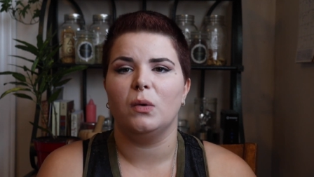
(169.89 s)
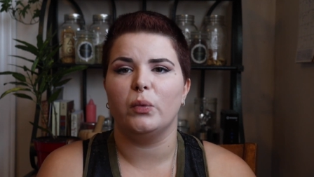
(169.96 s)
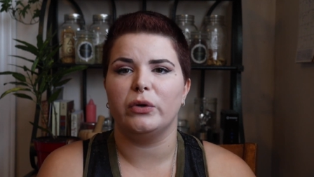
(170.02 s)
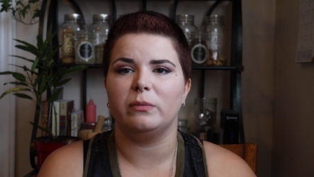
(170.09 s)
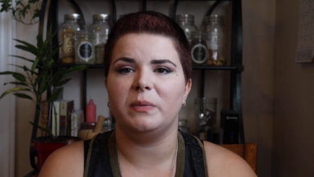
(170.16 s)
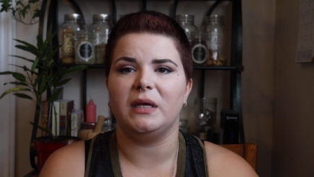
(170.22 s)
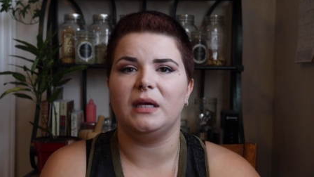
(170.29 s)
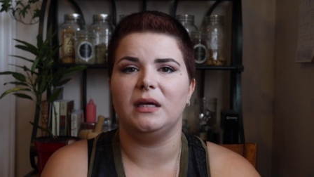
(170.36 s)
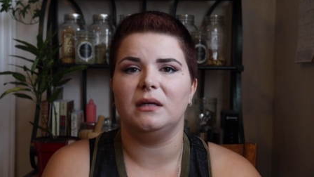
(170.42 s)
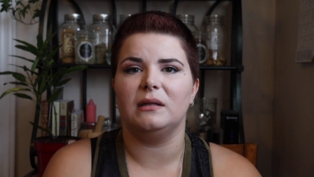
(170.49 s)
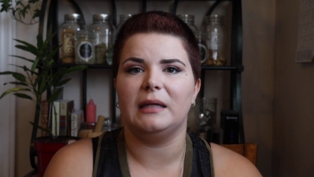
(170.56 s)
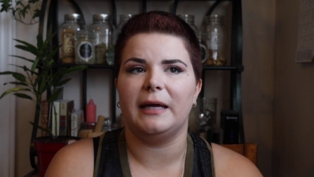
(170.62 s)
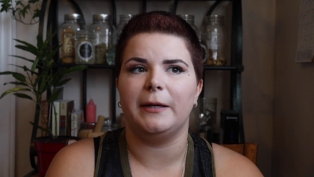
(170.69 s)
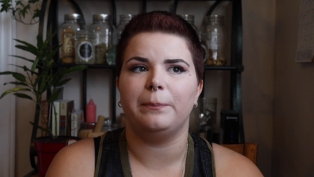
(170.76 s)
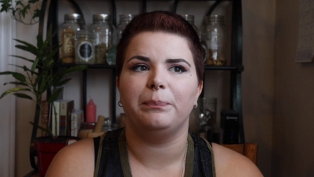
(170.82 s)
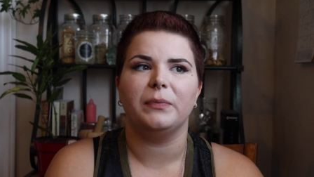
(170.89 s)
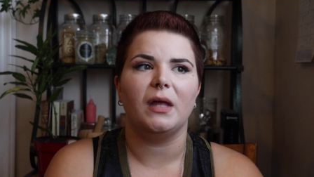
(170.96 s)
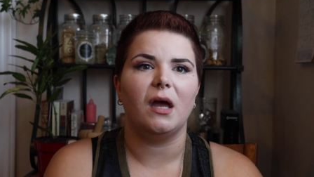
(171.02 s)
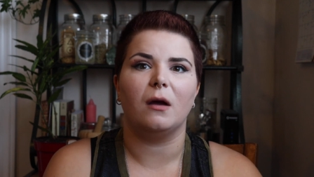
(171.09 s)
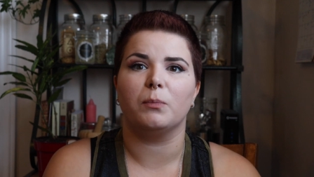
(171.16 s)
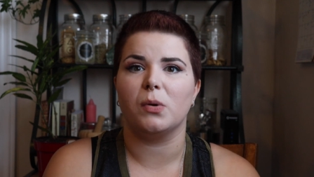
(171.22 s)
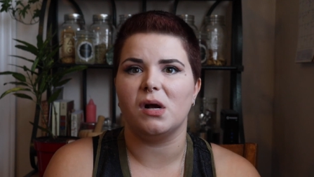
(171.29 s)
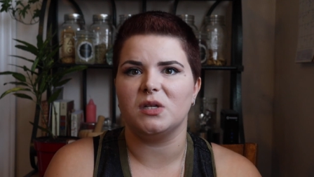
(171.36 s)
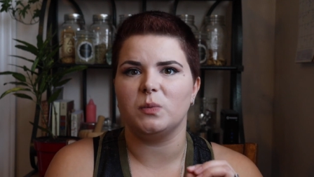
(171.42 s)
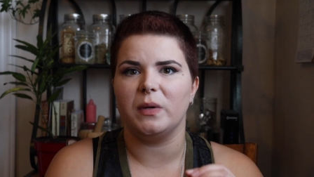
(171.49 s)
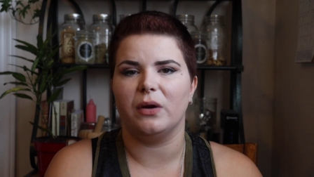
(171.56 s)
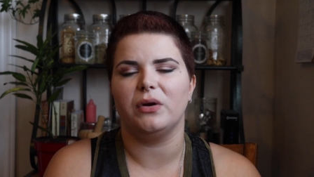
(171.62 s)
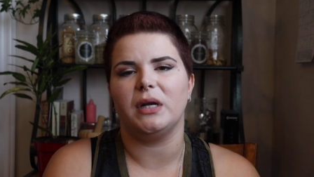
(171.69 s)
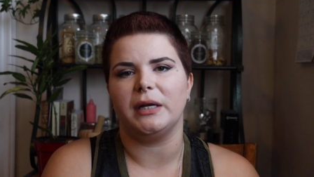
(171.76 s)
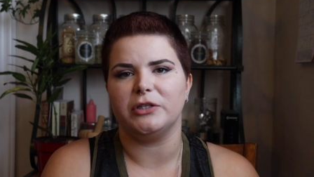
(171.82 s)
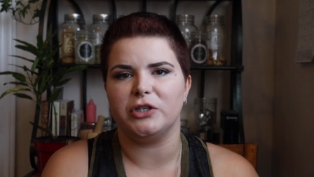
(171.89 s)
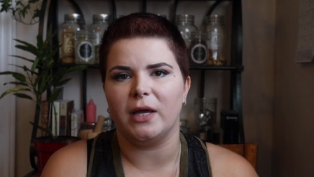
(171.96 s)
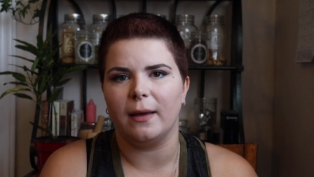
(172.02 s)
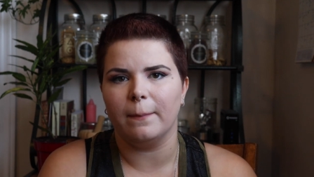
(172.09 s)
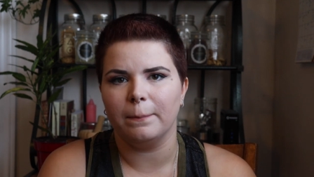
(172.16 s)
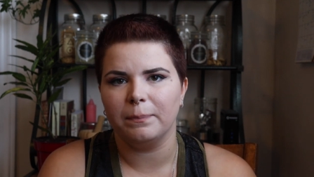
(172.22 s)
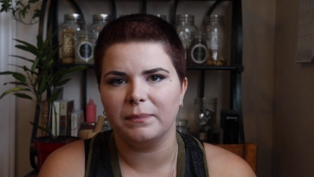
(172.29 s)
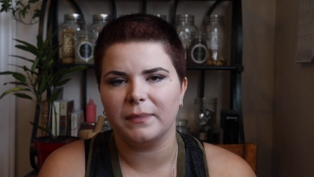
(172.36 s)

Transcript: would be like a prosperity jam.